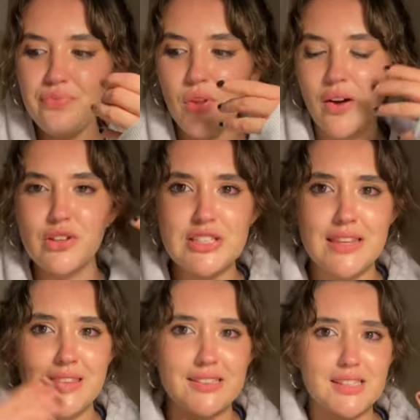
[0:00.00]
Obviously,
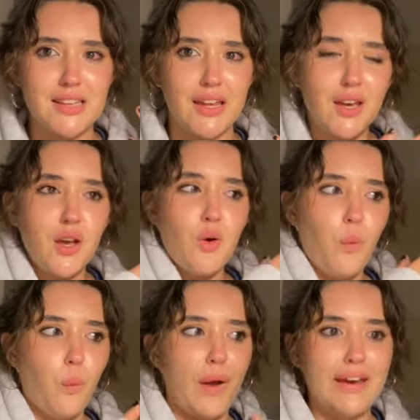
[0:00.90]
this is like
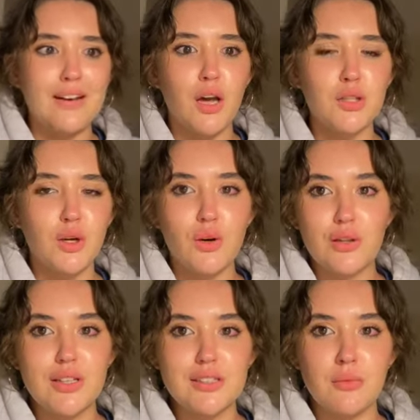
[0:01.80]
when
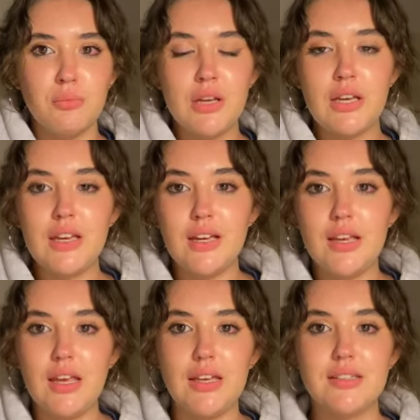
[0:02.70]
colonialism
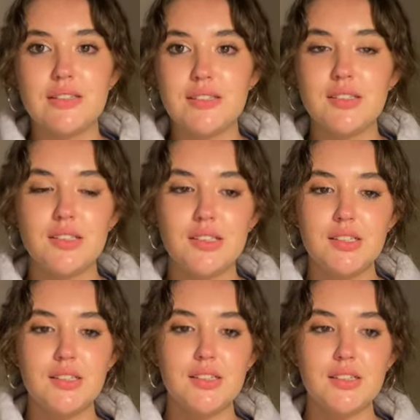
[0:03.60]
is
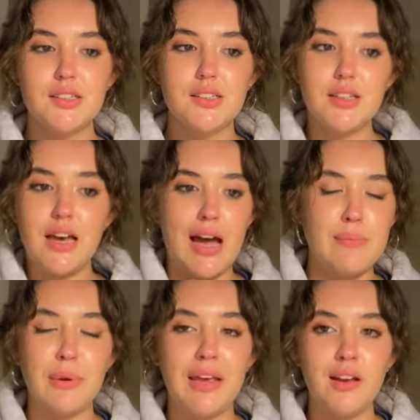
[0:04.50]

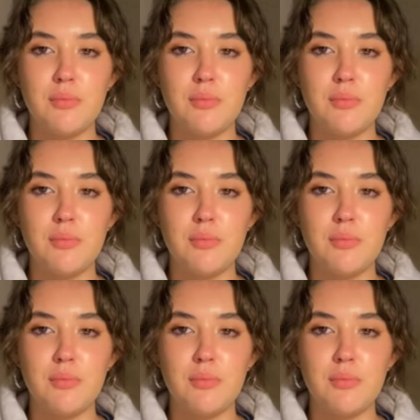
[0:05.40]
happening.